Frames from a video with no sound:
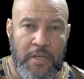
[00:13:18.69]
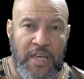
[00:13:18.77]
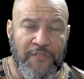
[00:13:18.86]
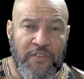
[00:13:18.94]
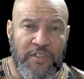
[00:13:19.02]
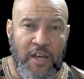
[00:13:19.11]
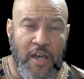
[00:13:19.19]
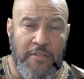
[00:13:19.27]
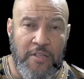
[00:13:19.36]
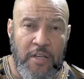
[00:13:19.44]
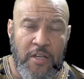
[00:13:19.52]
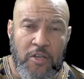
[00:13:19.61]
If it
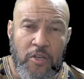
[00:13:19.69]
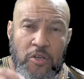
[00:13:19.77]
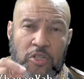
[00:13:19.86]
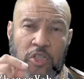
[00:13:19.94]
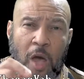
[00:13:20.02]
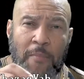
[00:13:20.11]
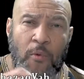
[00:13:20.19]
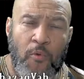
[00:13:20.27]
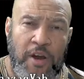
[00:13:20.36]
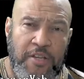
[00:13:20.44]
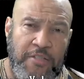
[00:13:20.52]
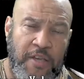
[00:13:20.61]
does, show me
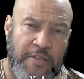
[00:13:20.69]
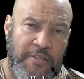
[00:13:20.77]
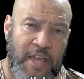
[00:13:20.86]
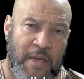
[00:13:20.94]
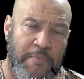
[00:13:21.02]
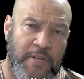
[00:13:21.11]
where it says that,